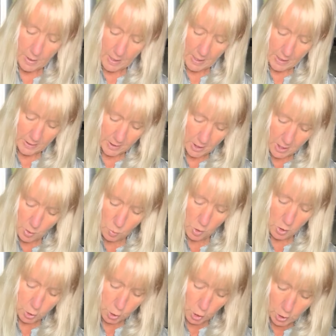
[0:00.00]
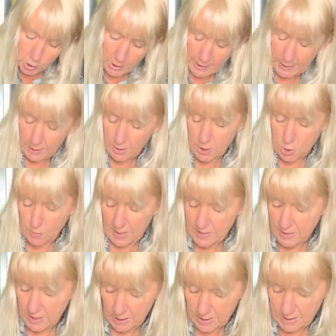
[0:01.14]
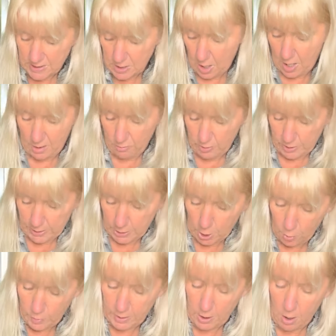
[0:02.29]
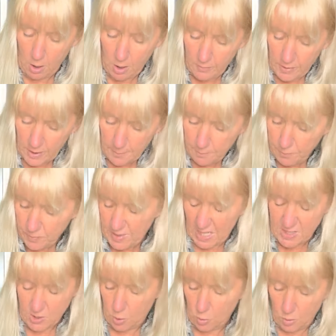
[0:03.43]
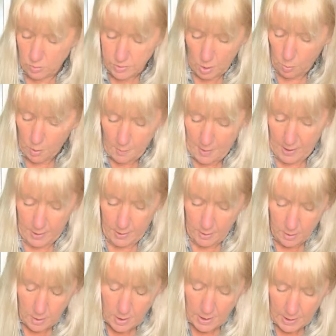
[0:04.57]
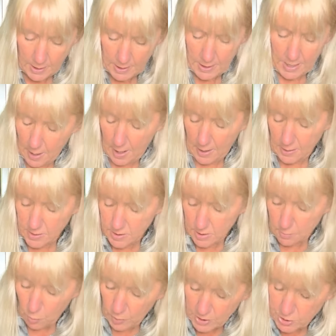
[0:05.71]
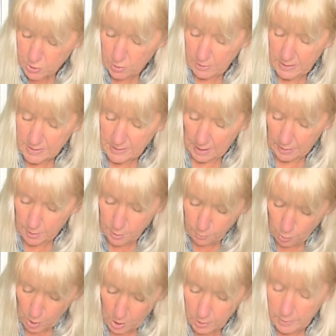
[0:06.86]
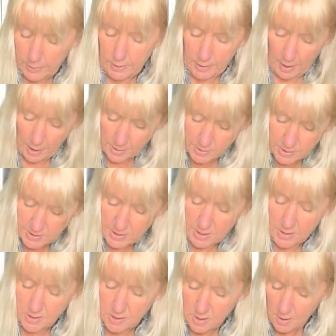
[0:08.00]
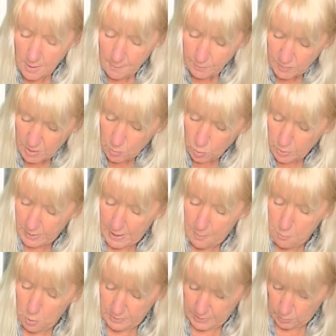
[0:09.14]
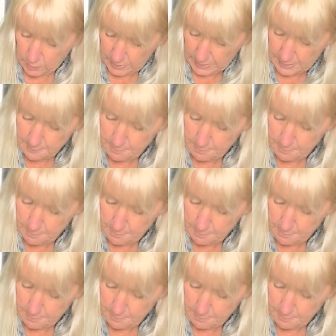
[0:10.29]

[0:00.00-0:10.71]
And it will look like the dressing is not really coating all of it. That's cool, don't worry about it. As the moisture leaks out of the broccoli and as it sits, it will get more liquid.